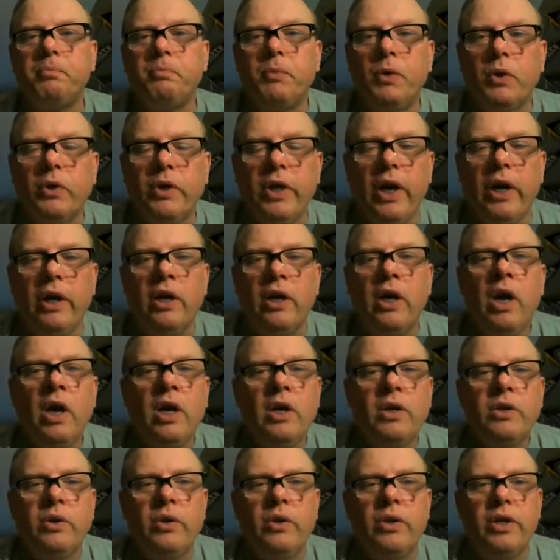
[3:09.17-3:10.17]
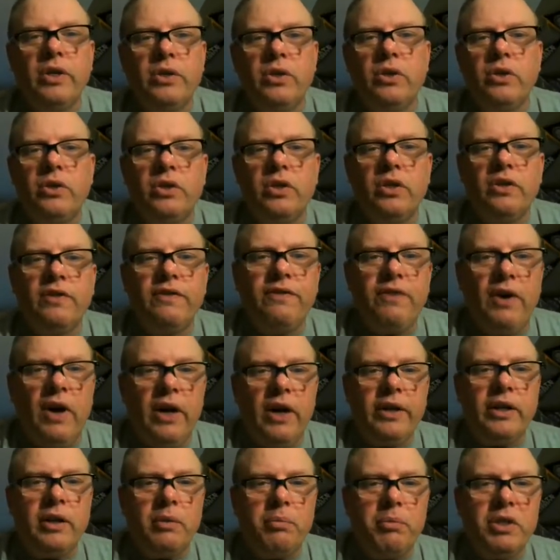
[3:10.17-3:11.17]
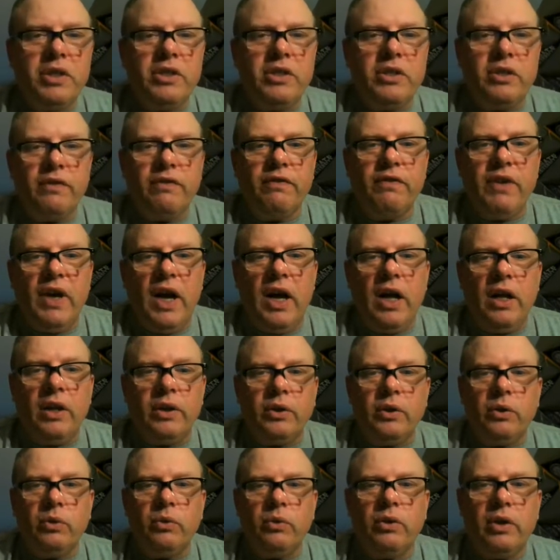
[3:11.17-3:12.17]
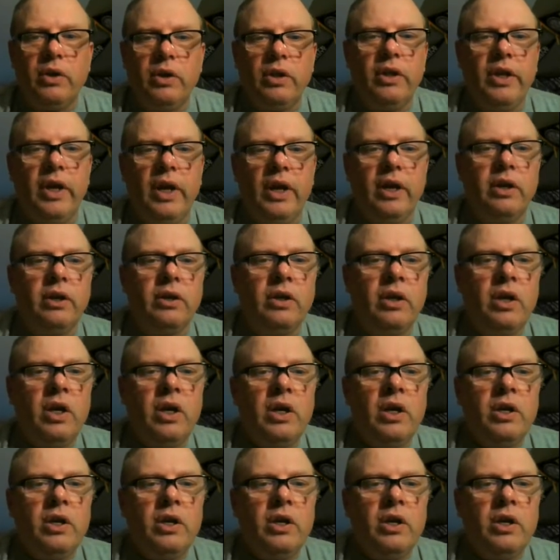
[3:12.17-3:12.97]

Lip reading: Okay, so this is just finding a missing value then.